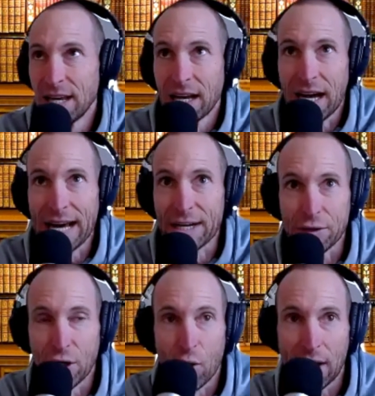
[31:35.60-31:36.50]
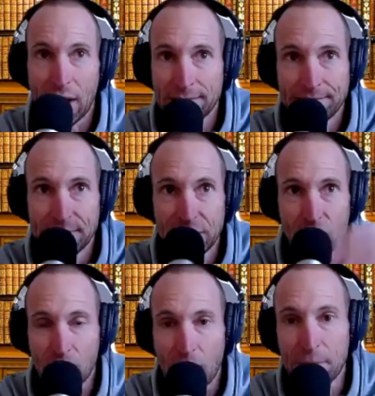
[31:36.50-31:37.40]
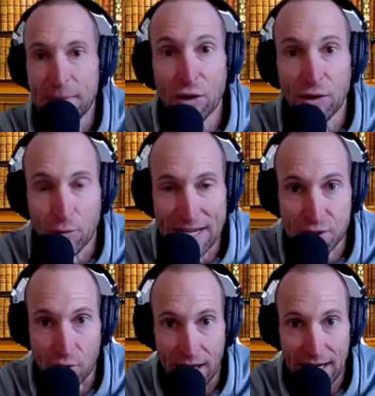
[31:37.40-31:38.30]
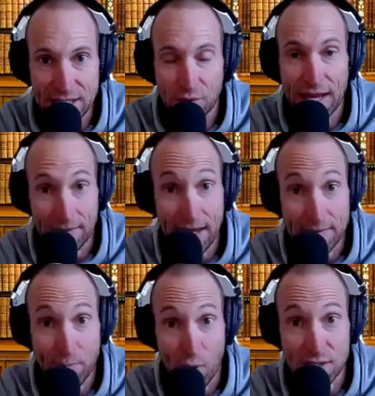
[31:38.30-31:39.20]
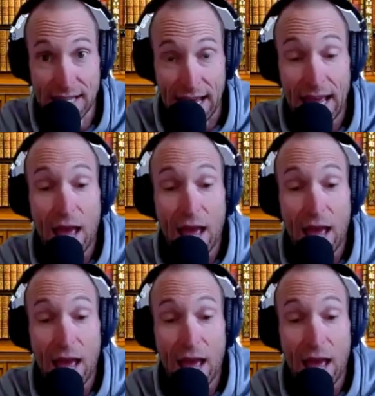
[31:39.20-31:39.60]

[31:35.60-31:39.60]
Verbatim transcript: I don't know, uh, you know, a, a meal in the mm-hmm. restaurant, and so they they posted that.